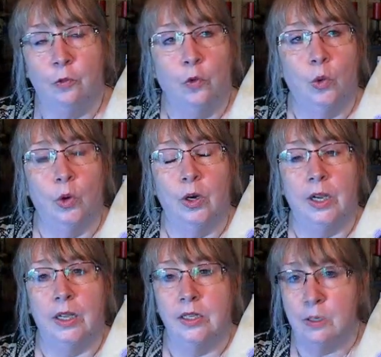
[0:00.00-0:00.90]
for
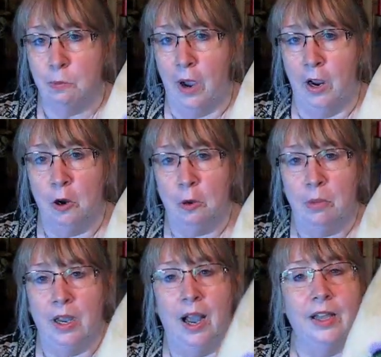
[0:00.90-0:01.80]
inspiring
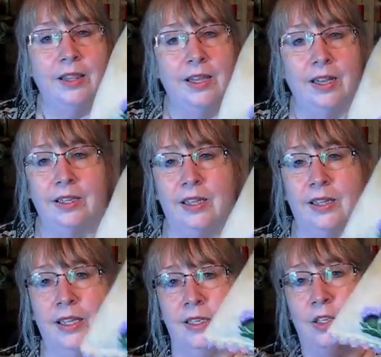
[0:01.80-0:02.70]
me. I think that
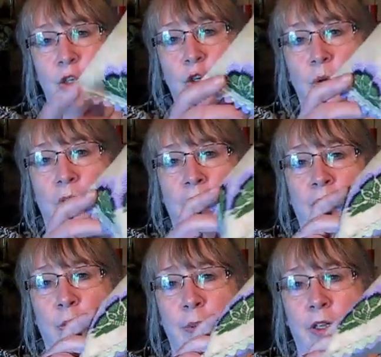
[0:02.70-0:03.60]
this
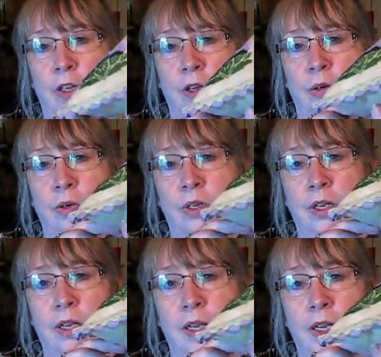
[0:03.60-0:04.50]
triangle pillow
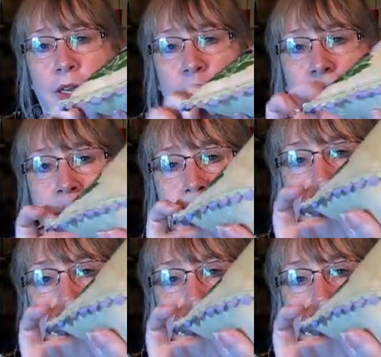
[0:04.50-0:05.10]
is